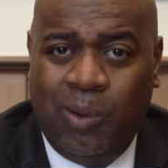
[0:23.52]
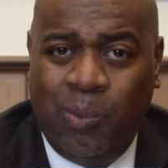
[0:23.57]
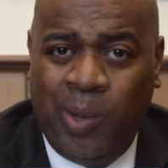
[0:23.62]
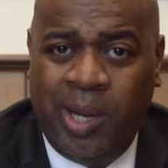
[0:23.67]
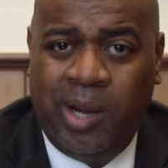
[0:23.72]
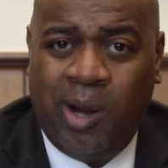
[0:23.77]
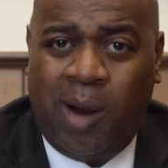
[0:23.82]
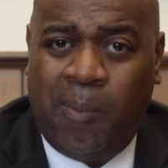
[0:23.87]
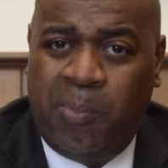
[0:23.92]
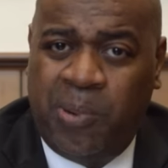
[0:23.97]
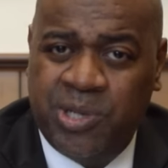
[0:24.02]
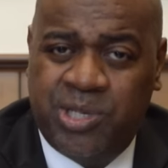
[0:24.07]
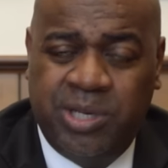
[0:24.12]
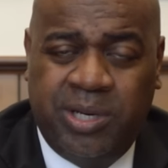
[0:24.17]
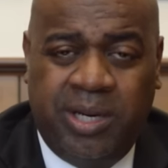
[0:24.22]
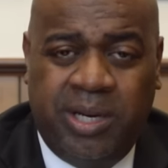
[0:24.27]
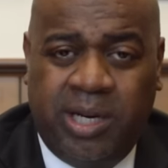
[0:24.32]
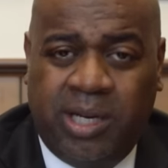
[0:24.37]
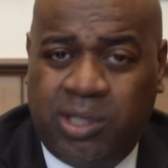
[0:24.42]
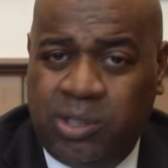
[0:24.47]
We are pushing
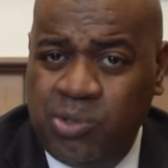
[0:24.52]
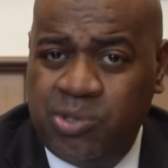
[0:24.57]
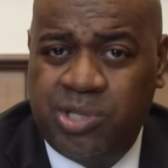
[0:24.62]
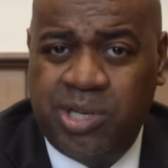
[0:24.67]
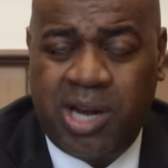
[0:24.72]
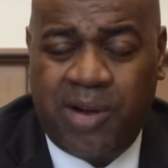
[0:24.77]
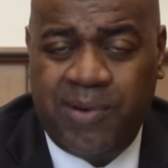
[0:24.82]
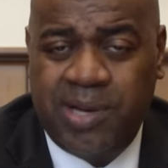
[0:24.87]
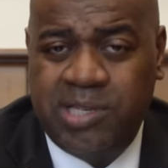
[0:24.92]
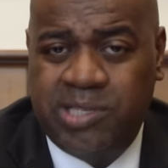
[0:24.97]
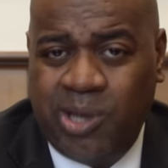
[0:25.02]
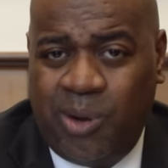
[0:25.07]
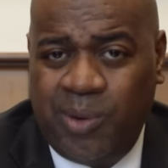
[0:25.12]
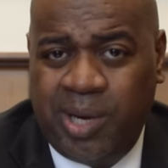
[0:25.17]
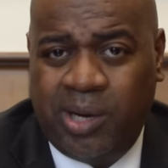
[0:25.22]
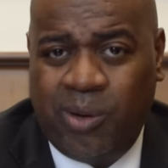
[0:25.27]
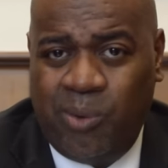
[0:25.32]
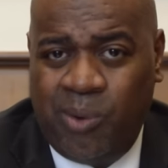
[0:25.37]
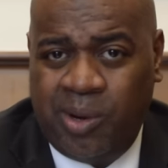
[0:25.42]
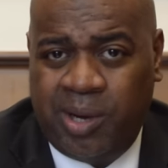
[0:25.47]
an inclusionary
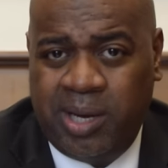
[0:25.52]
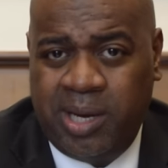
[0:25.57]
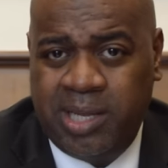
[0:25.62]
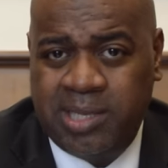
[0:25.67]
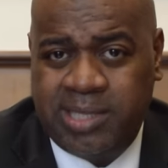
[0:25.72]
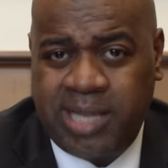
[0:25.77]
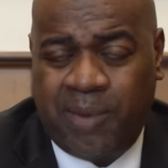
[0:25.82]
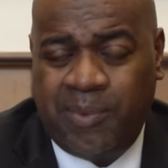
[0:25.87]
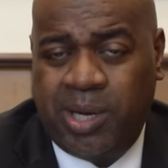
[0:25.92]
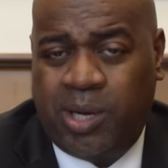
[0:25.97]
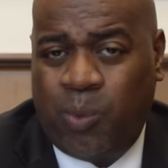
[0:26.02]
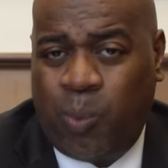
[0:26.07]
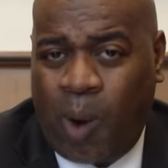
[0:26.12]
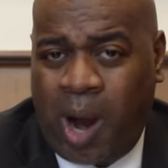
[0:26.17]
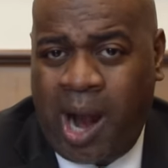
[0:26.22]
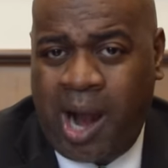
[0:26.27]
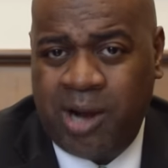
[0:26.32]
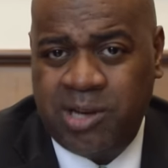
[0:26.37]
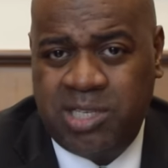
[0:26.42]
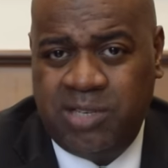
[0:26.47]
zoning ordinance that
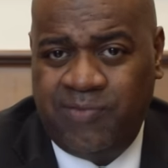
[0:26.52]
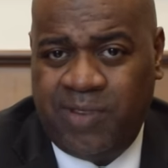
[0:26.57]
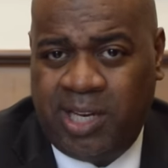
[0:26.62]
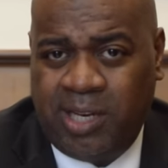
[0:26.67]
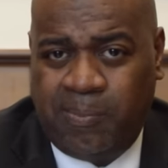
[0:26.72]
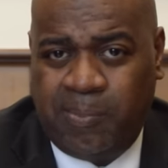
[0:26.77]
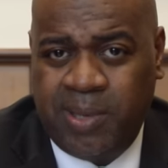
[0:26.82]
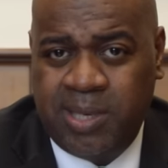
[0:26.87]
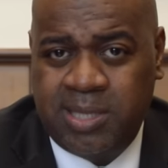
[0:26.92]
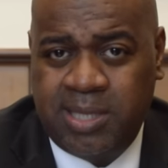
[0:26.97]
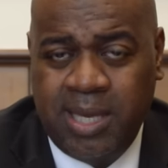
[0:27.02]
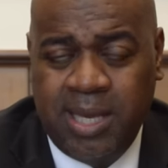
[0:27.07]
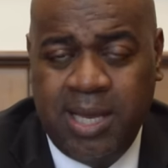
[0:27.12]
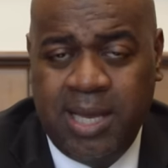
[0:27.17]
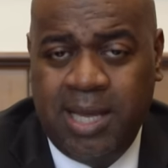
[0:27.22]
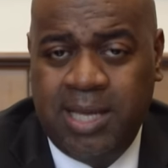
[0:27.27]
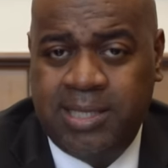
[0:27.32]
requires developers